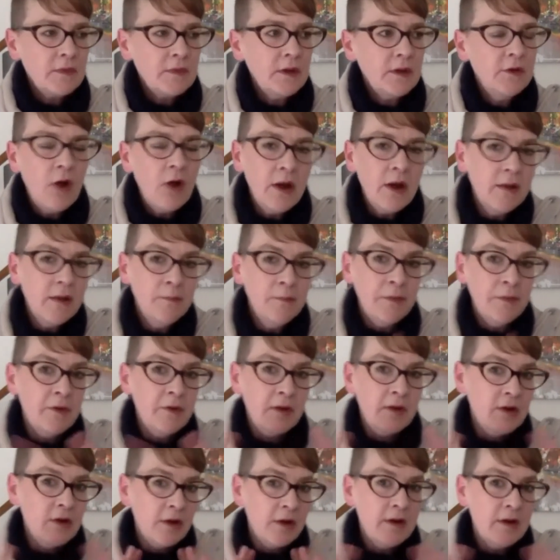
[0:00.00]
not
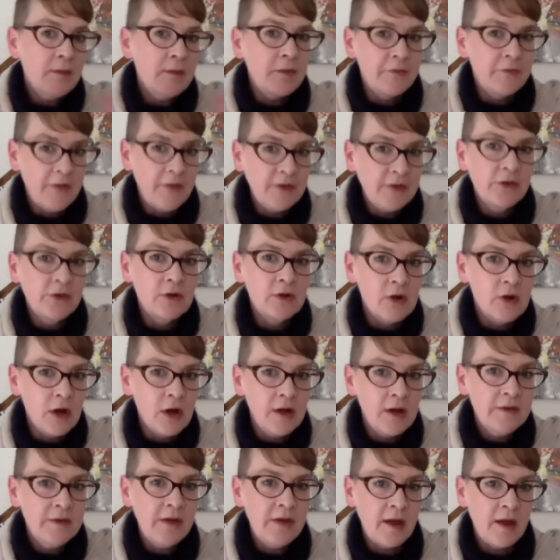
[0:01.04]
in a professional
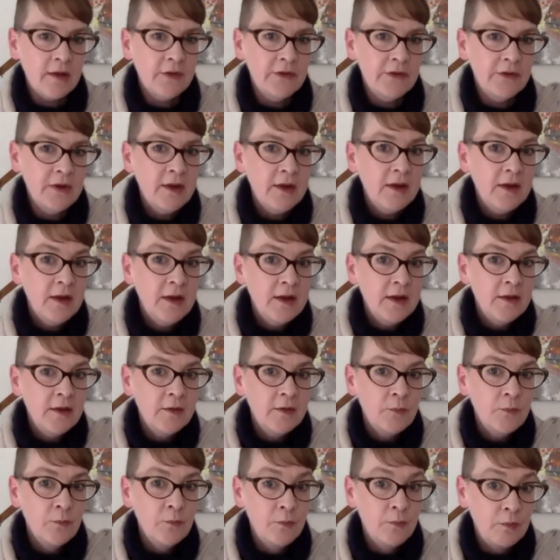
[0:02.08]
context
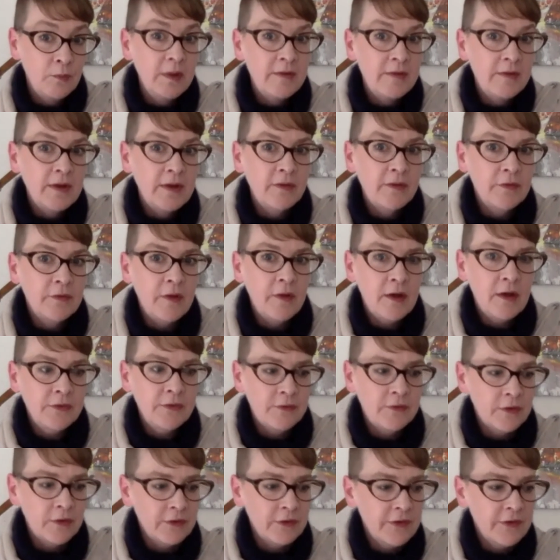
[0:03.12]
living as
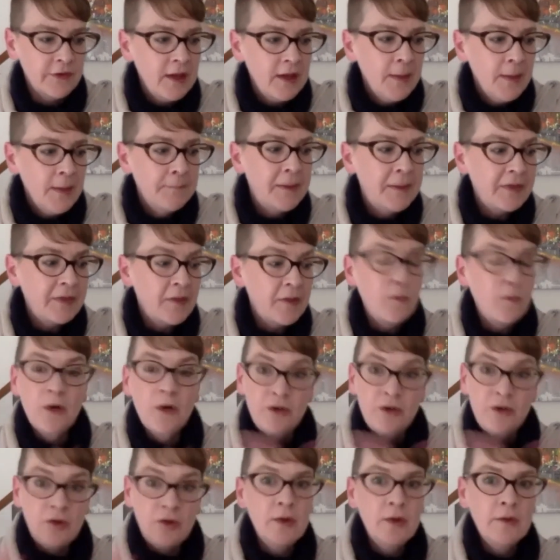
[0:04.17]
philosophers, but that
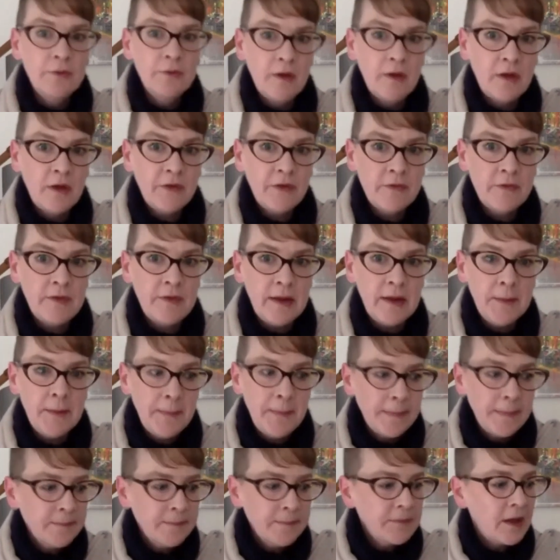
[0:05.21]
were doing
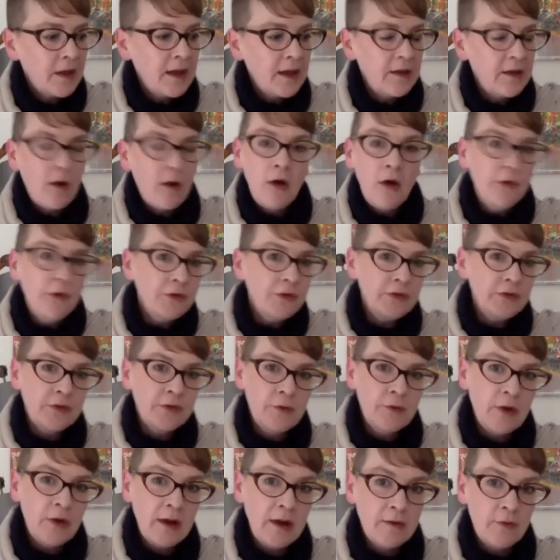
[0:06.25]
philosophy in all
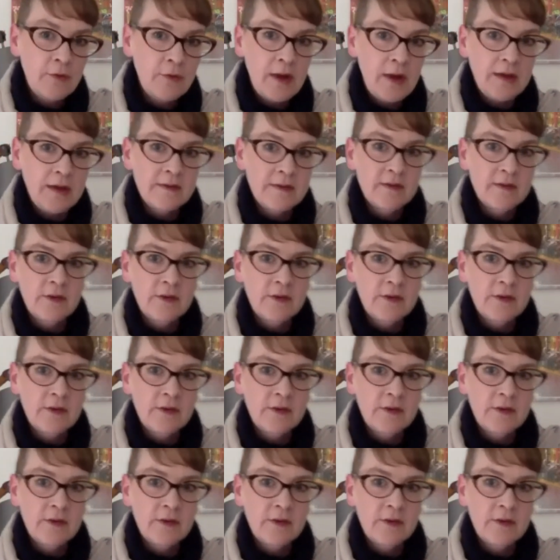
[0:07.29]
sorts of creative ways.